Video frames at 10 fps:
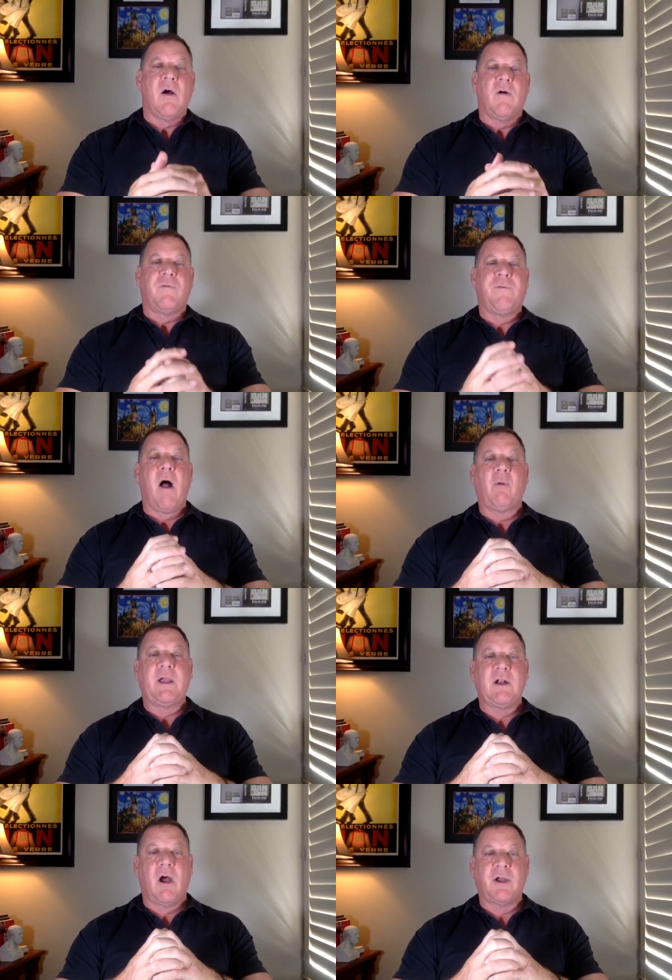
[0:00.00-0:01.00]

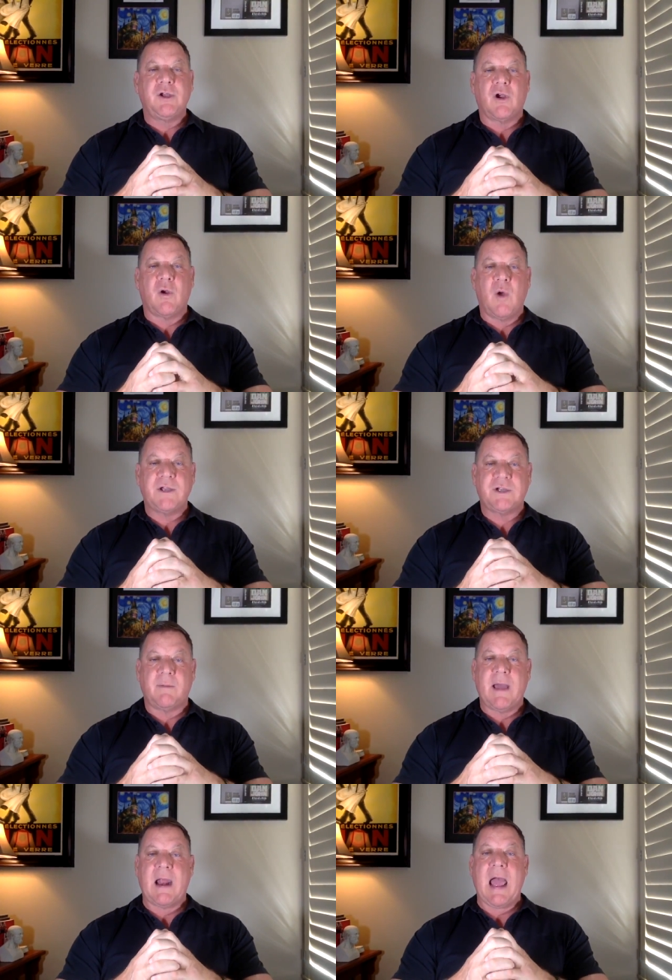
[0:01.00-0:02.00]
following on your question
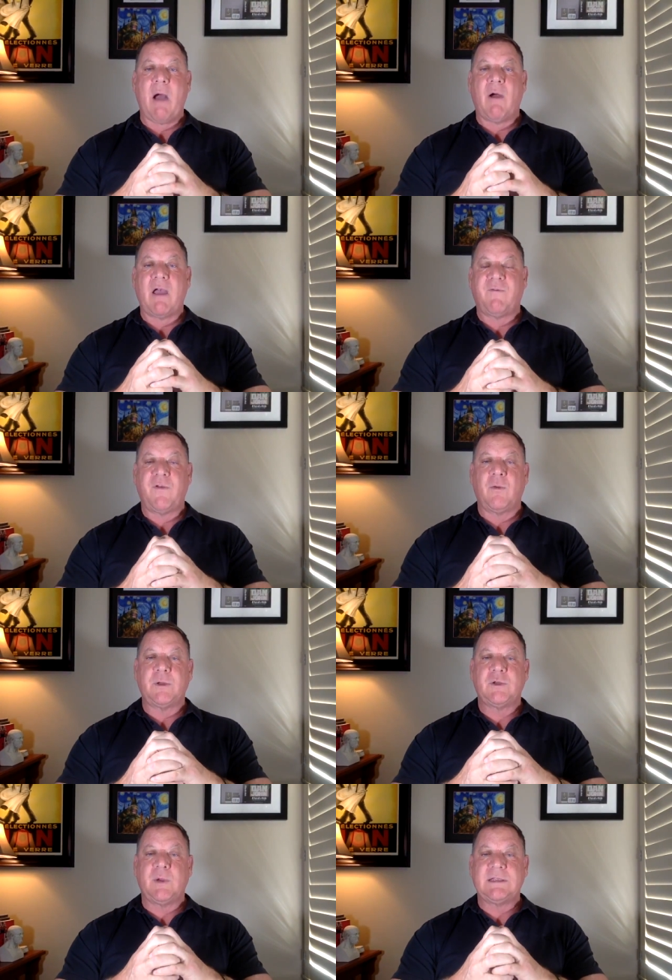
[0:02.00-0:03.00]
about how I feel
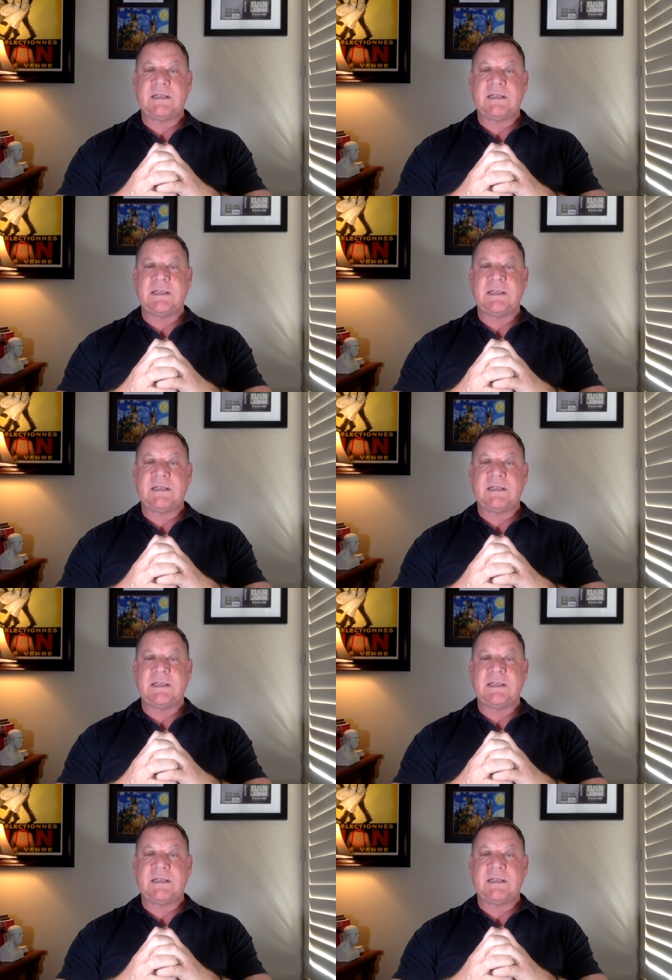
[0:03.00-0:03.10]
between